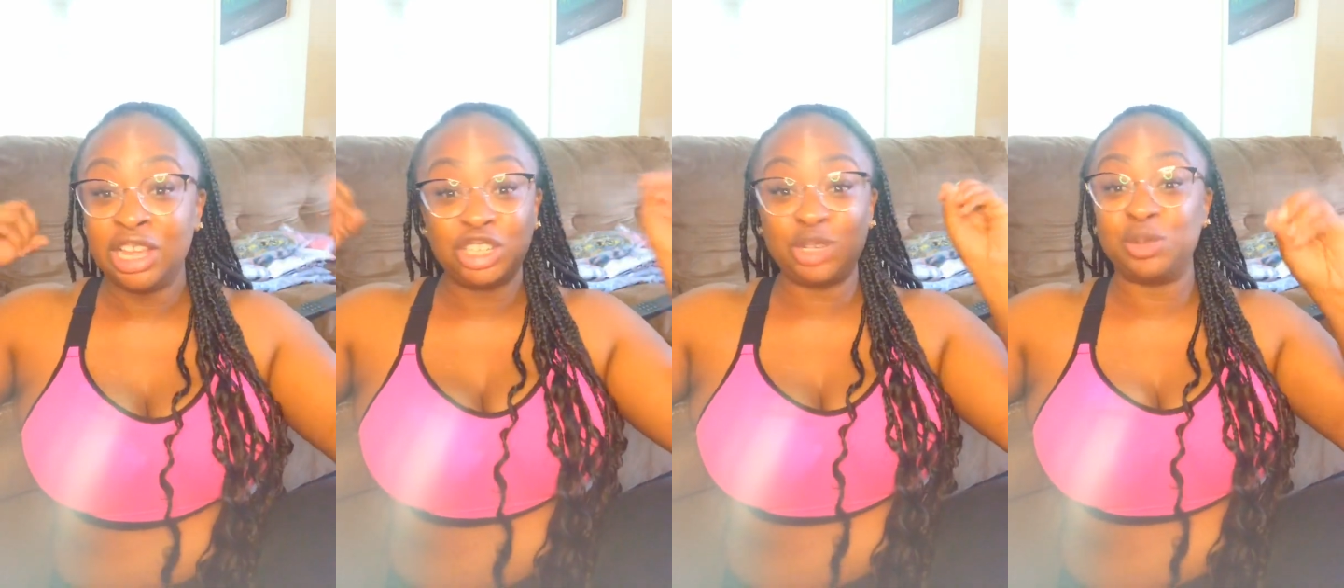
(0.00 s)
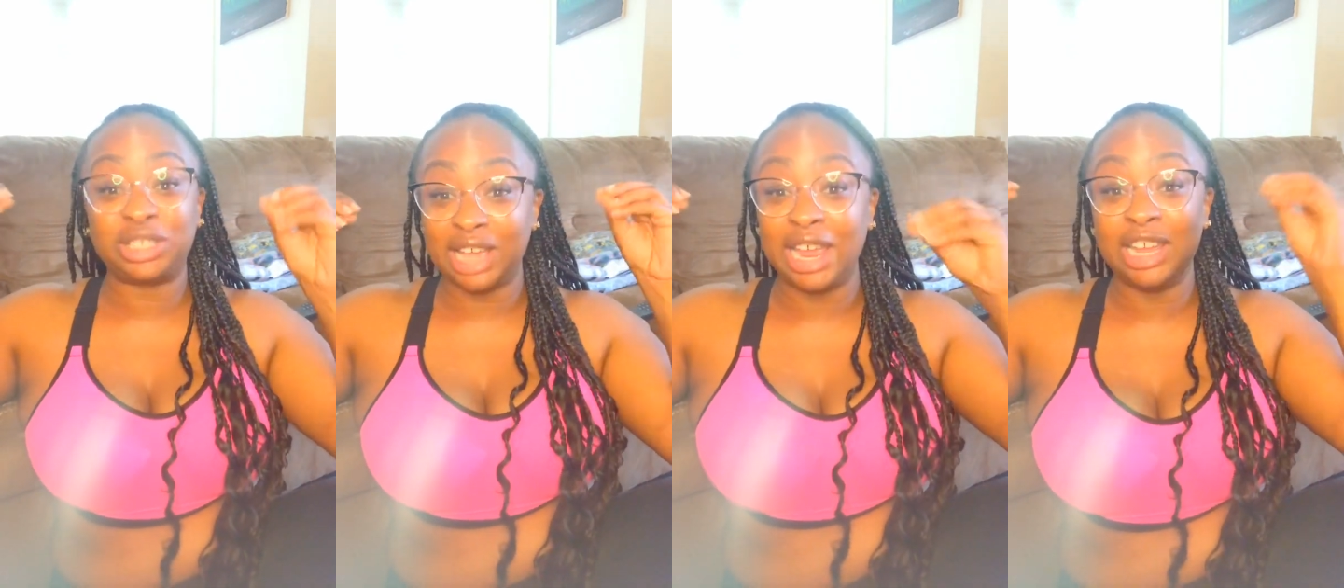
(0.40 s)
she was
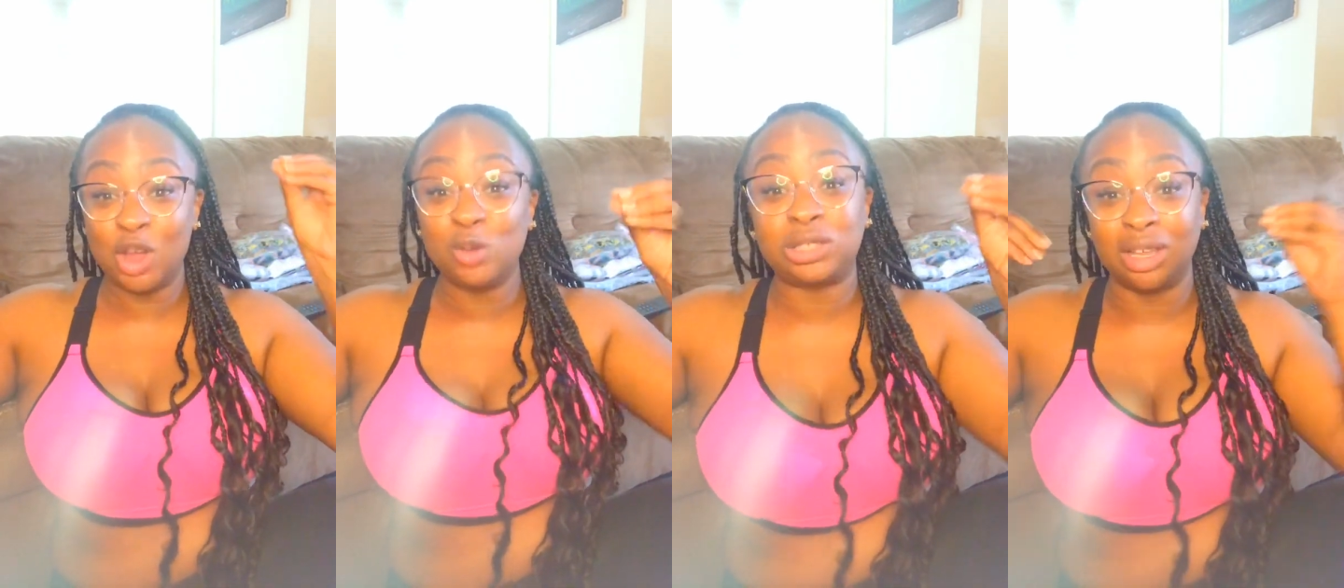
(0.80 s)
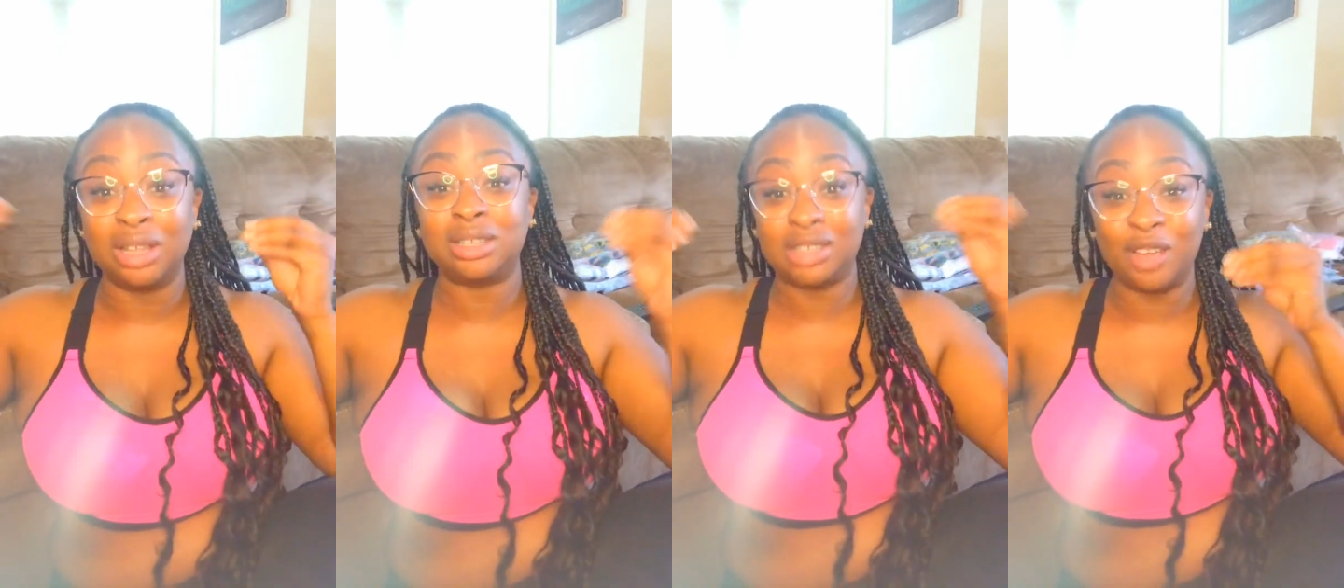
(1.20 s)
saying no to
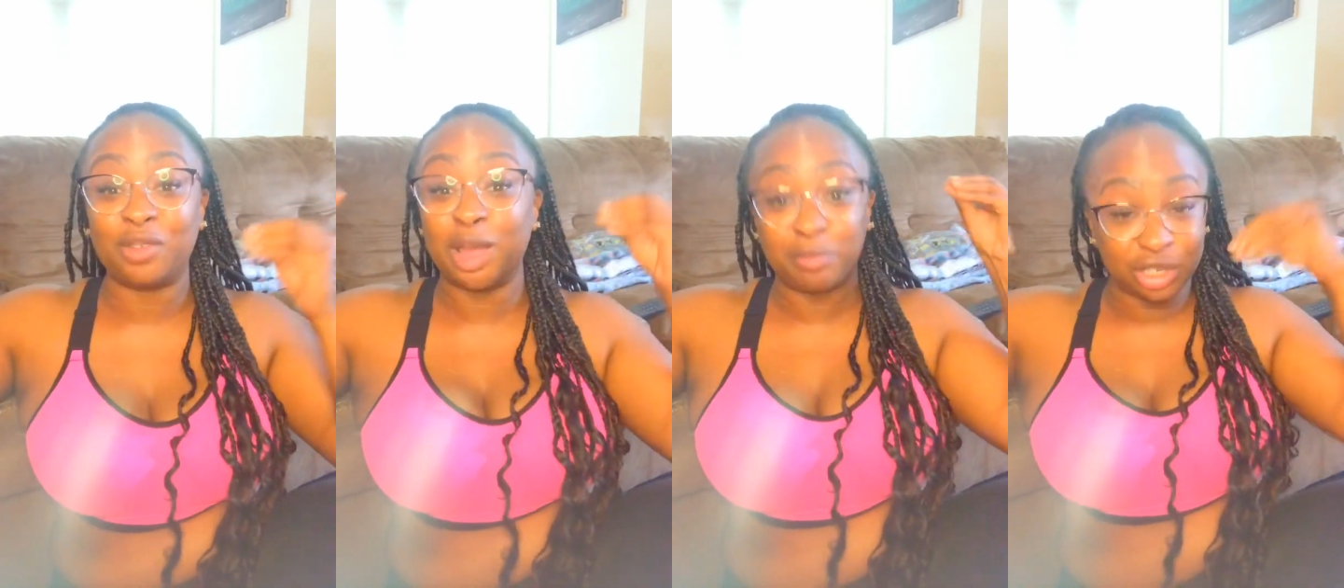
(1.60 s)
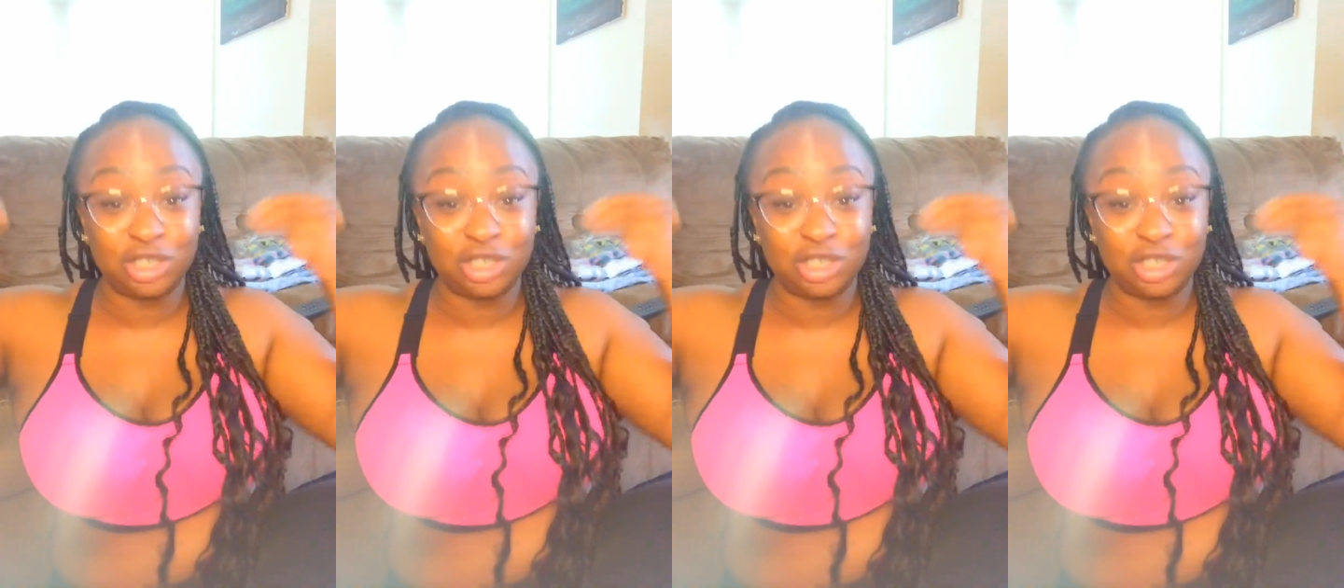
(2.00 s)
herself, like, bitch,